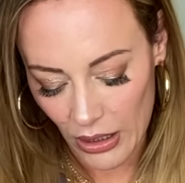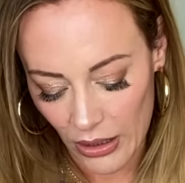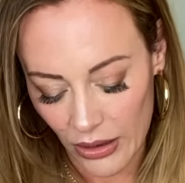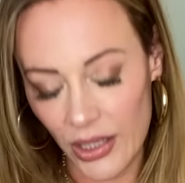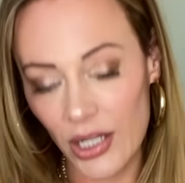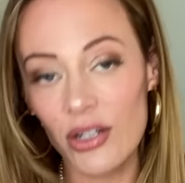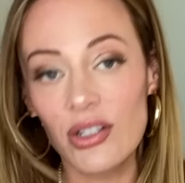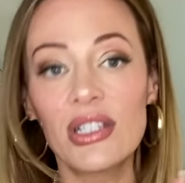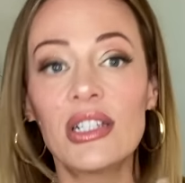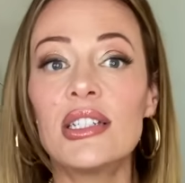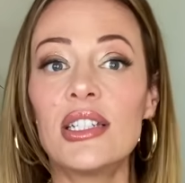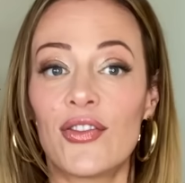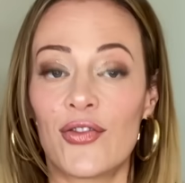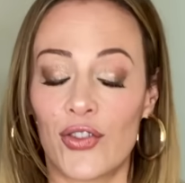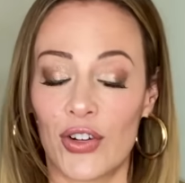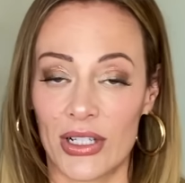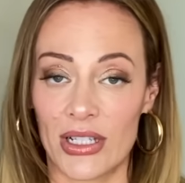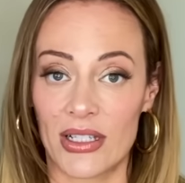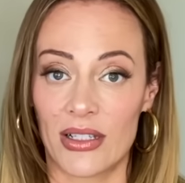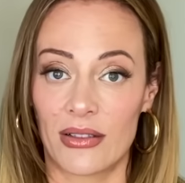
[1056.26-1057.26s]
There's a
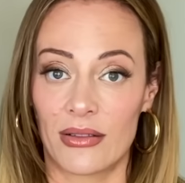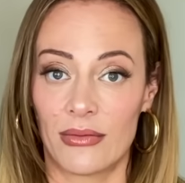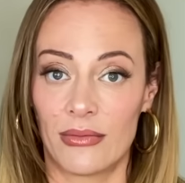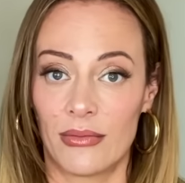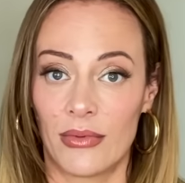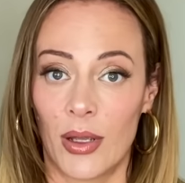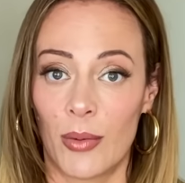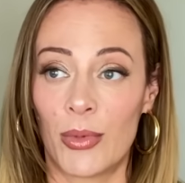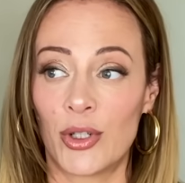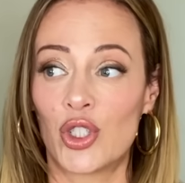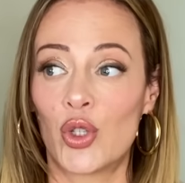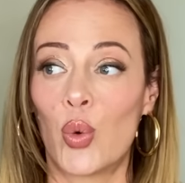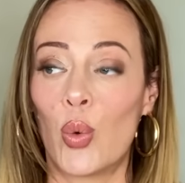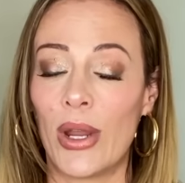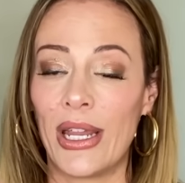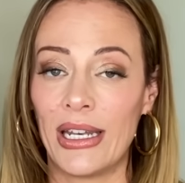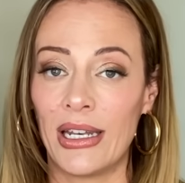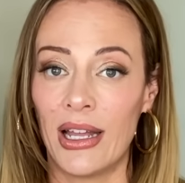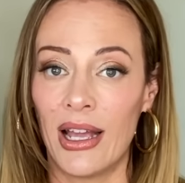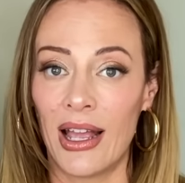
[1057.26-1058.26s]
difference
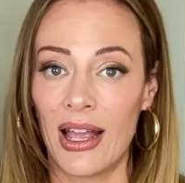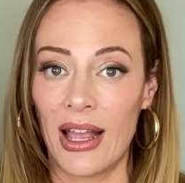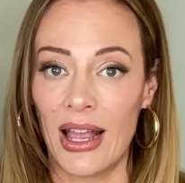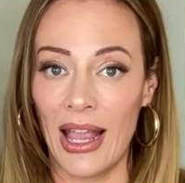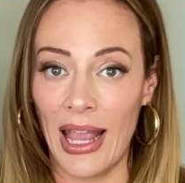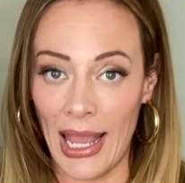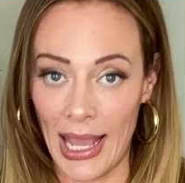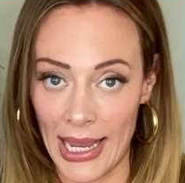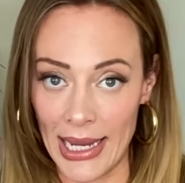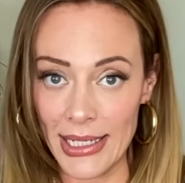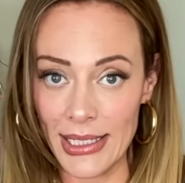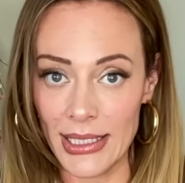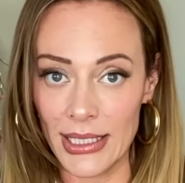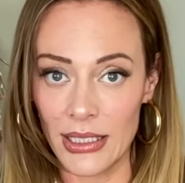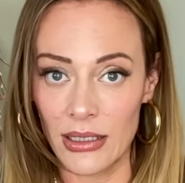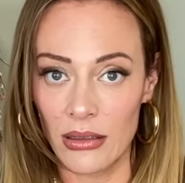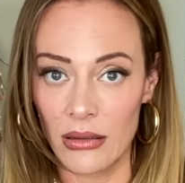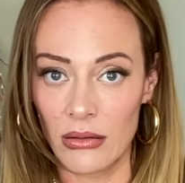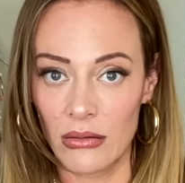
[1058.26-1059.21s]
between hate